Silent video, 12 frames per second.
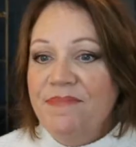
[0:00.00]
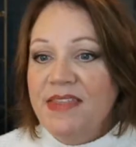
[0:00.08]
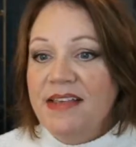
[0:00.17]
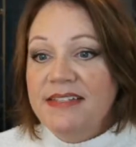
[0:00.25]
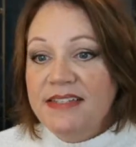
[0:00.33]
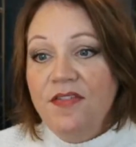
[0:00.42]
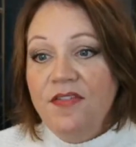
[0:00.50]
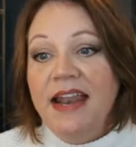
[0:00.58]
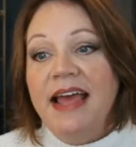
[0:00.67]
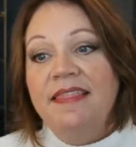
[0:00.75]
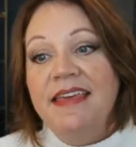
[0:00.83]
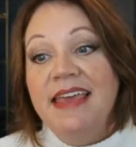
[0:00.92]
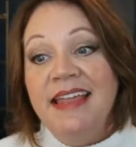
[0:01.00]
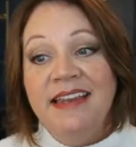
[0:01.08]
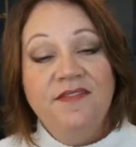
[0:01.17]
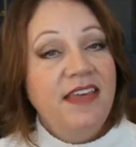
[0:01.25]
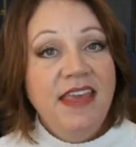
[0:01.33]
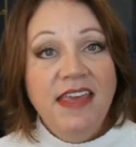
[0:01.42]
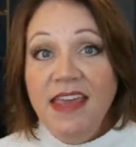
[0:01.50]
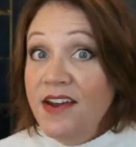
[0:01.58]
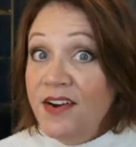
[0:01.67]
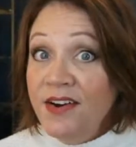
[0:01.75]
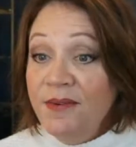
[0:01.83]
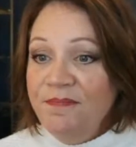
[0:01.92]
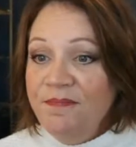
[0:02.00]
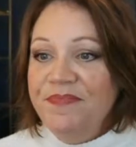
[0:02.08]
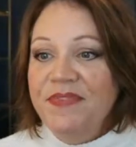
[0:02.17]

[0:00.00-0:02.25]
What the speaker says: so that at the end of the year,